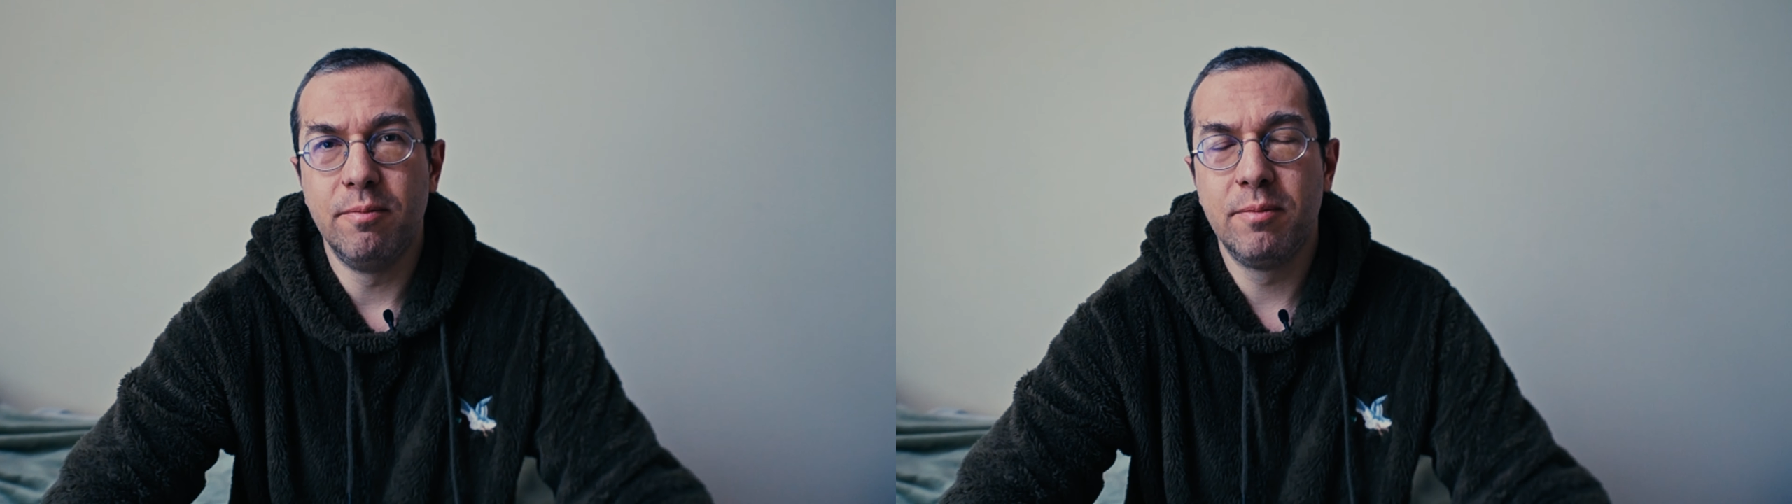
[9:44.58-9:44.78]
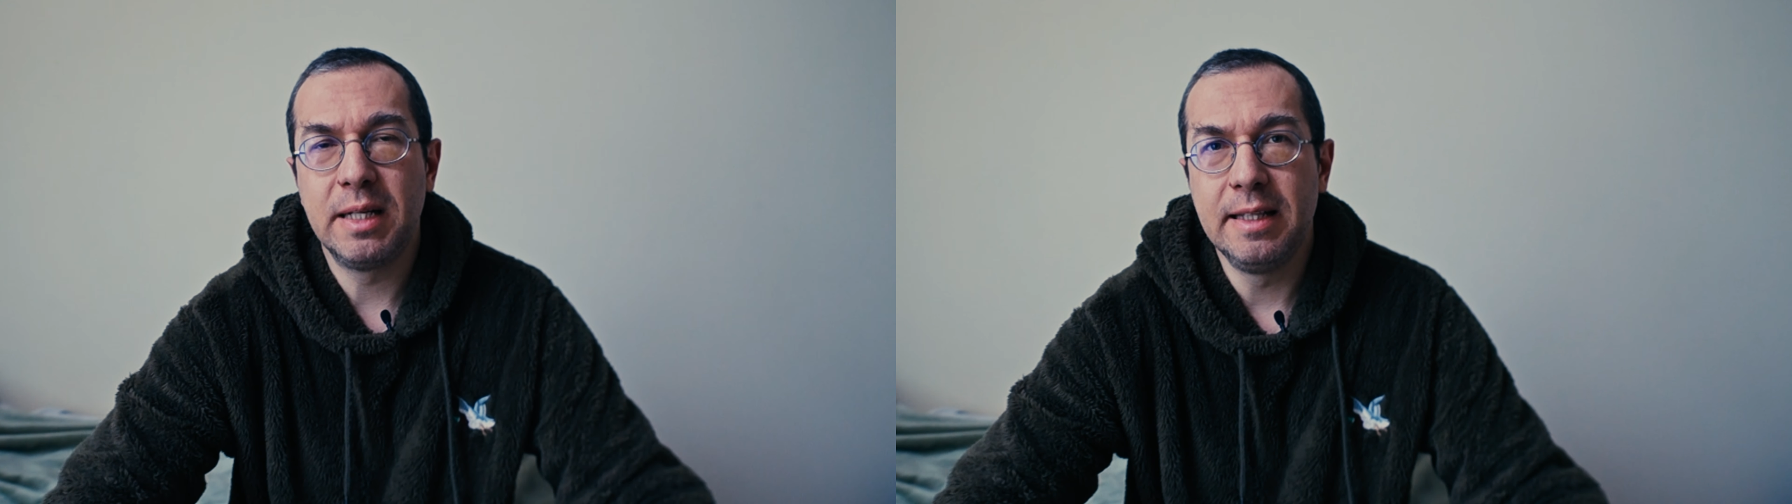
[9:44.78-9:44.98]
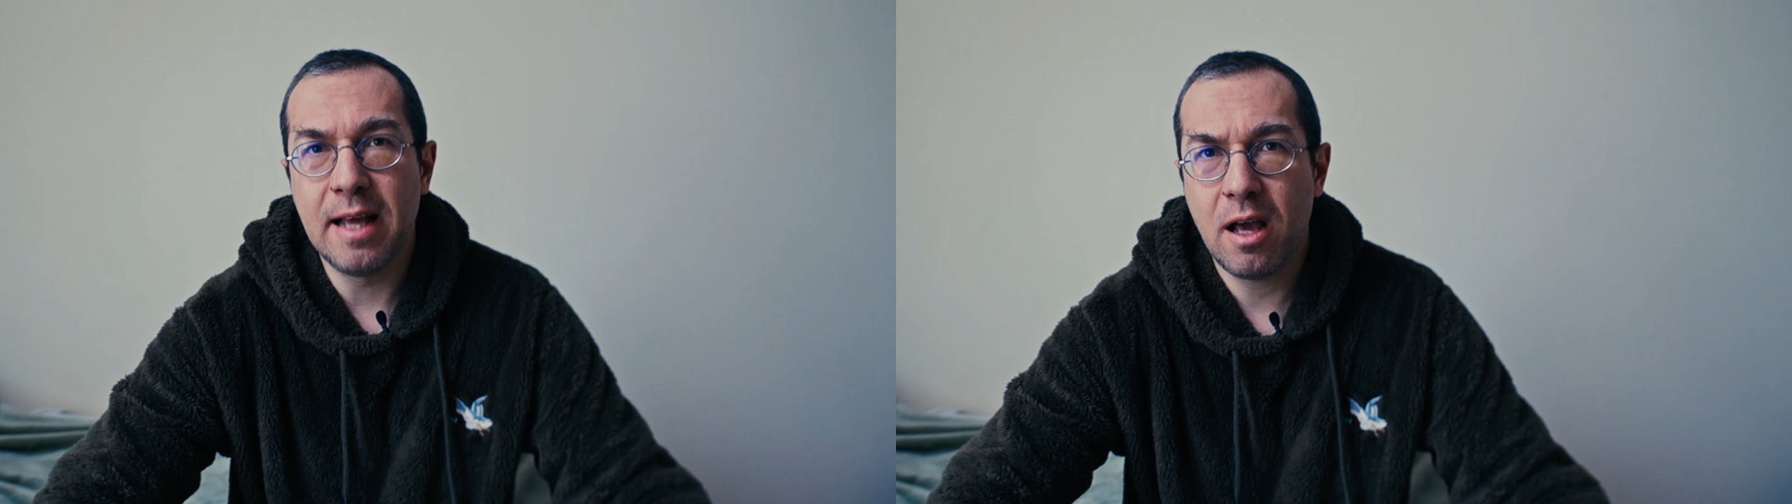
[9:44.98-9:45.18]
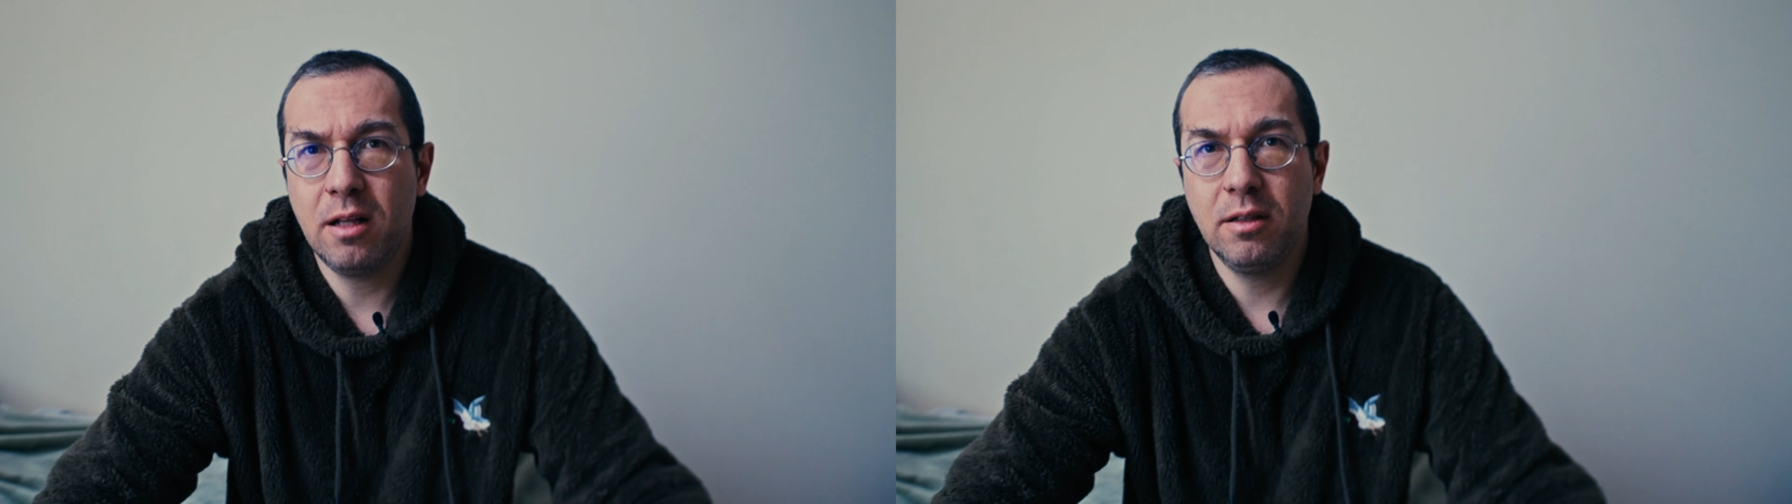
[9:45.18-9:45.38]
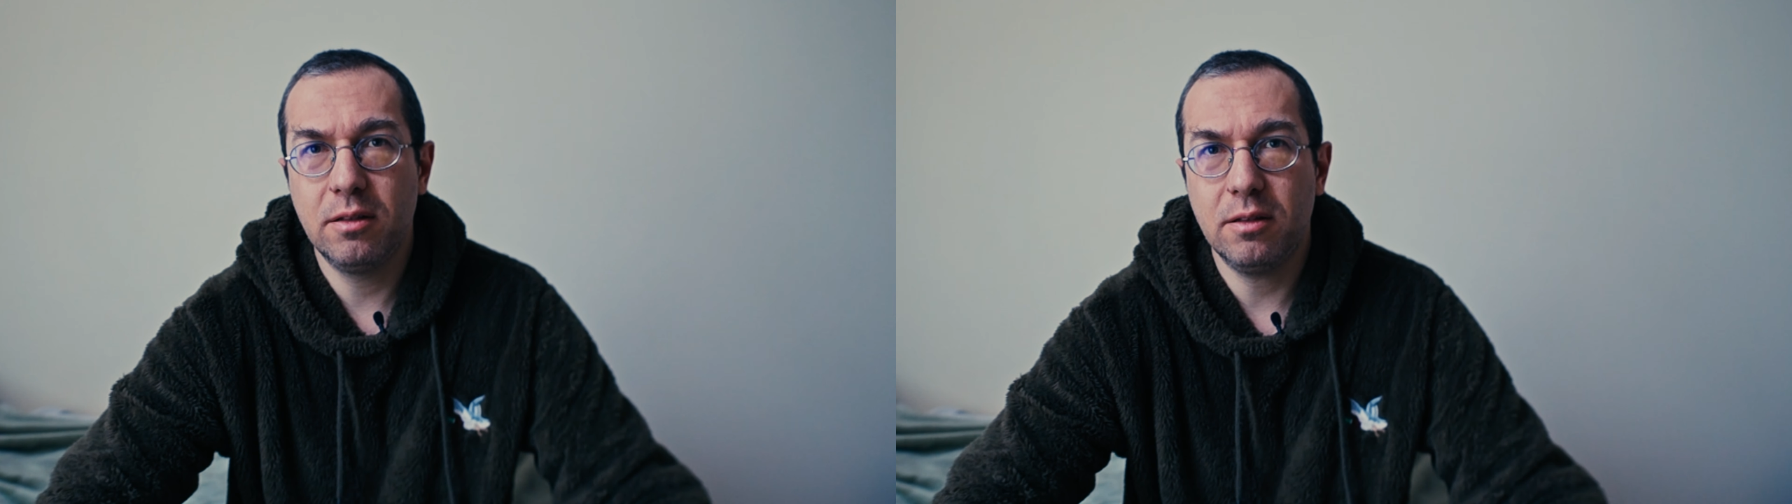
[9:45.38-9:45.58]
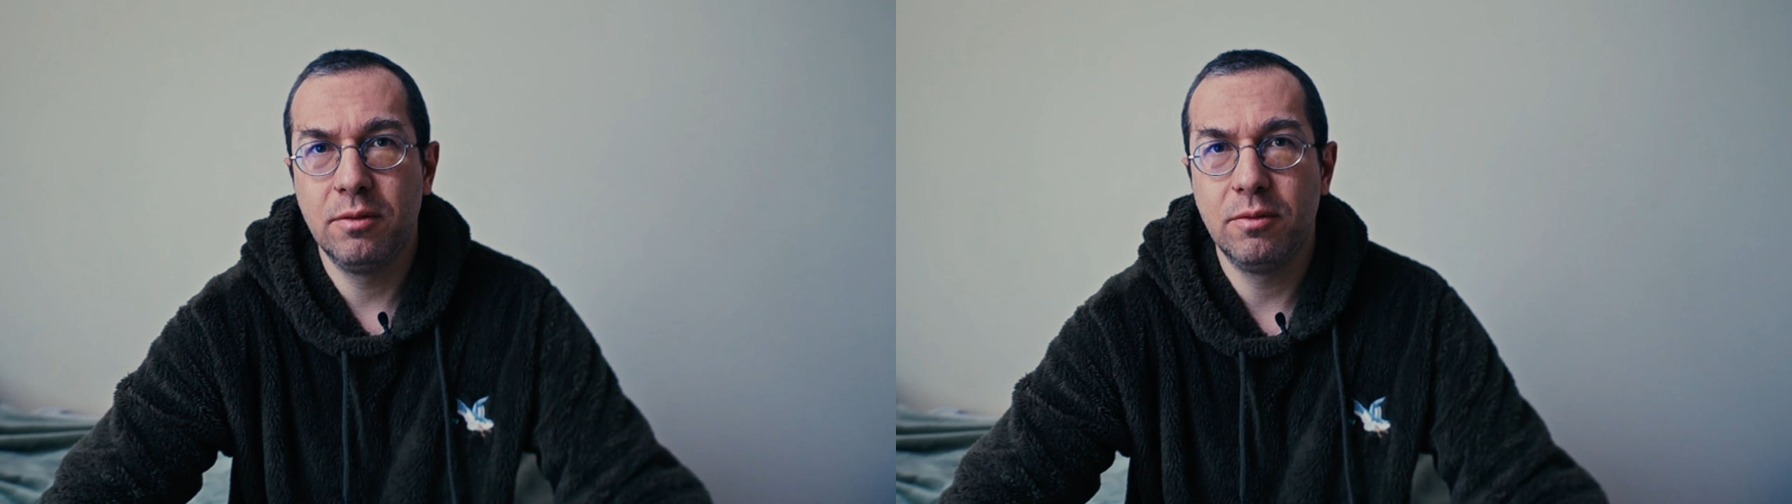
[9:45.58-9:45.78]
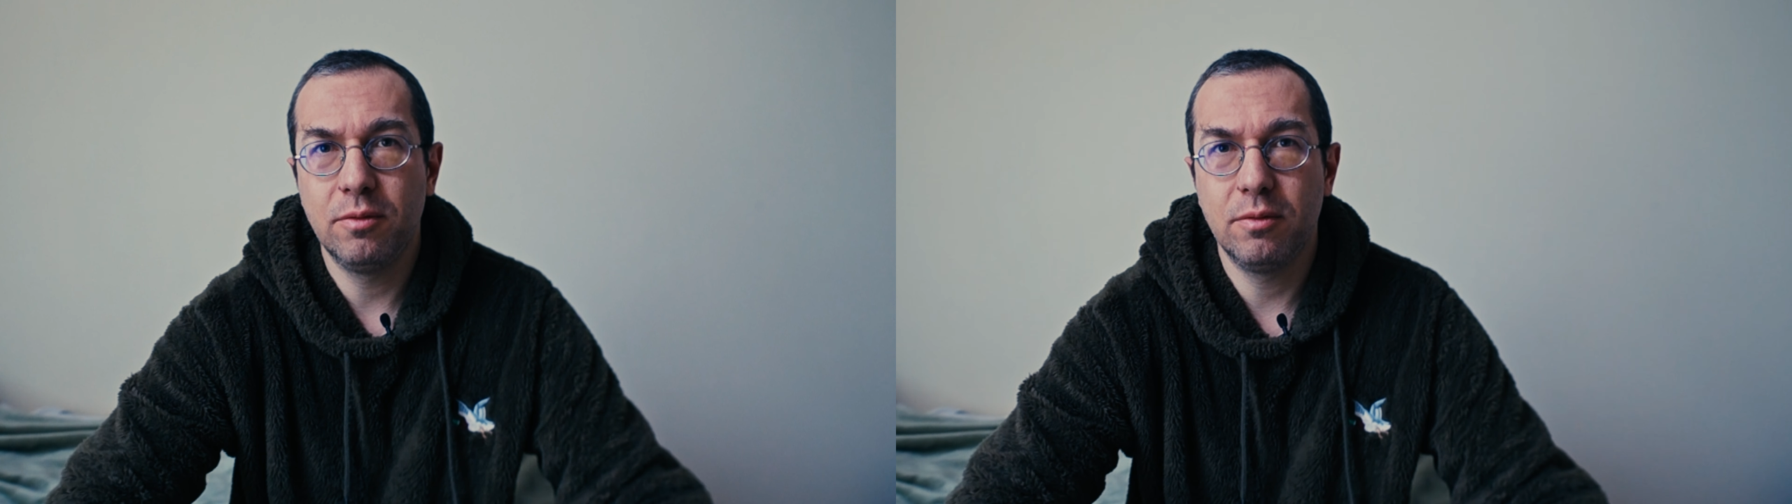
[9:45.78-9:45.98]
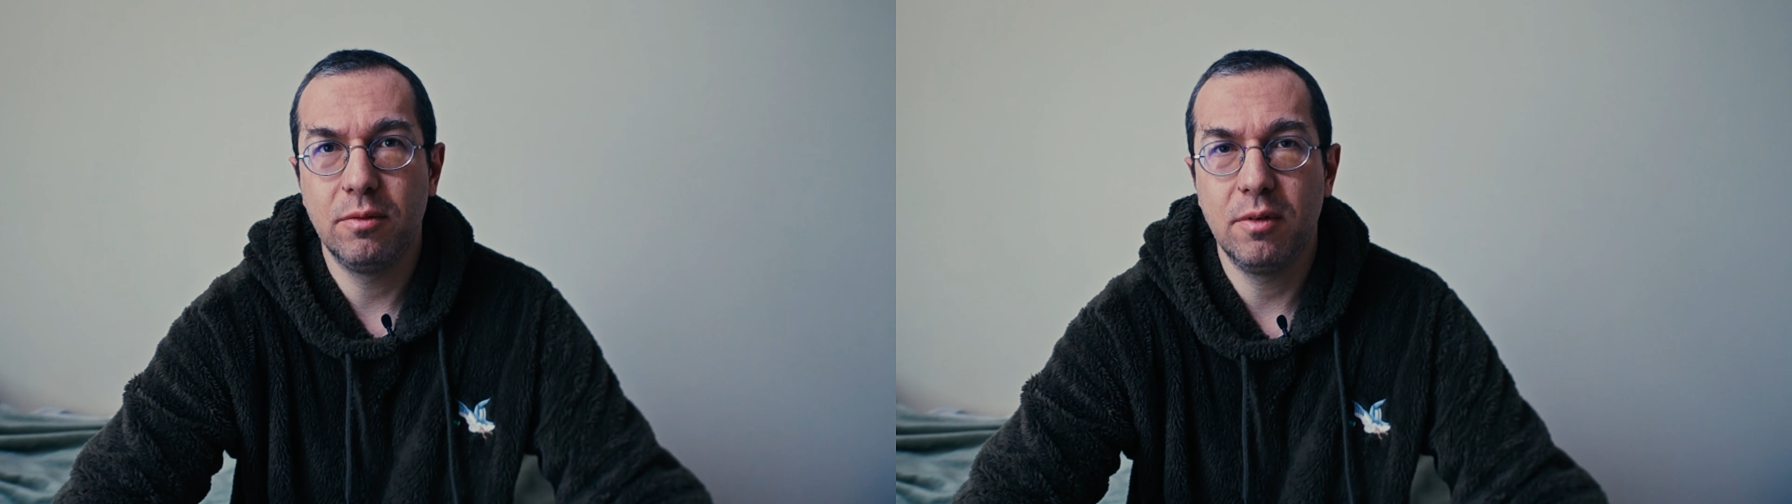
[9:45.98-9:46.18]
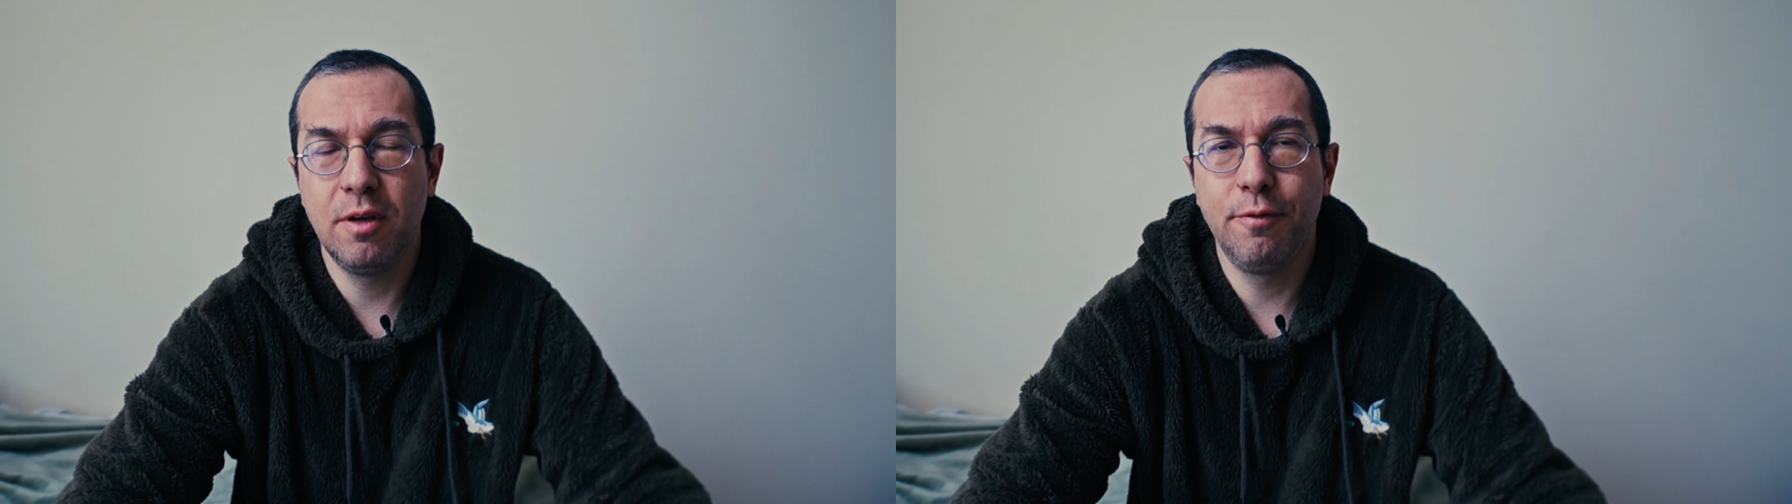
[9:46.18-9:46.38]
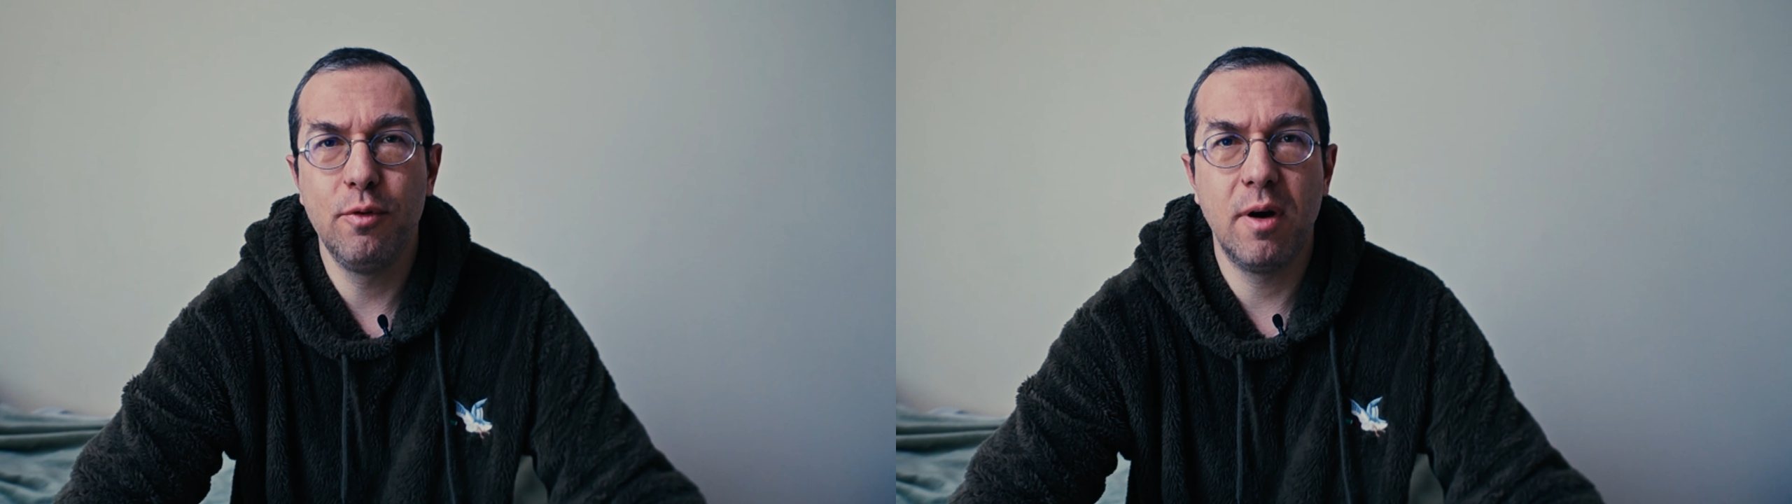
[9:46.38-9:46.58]
But then
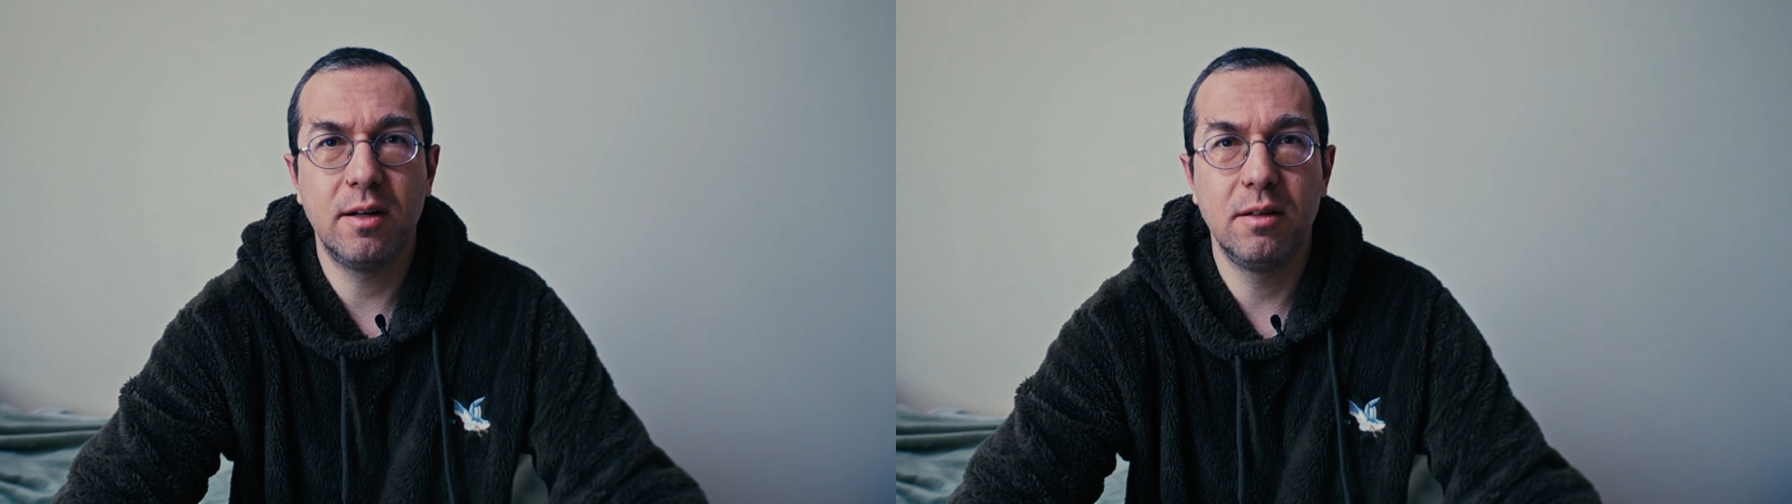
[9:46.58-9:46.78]
if you are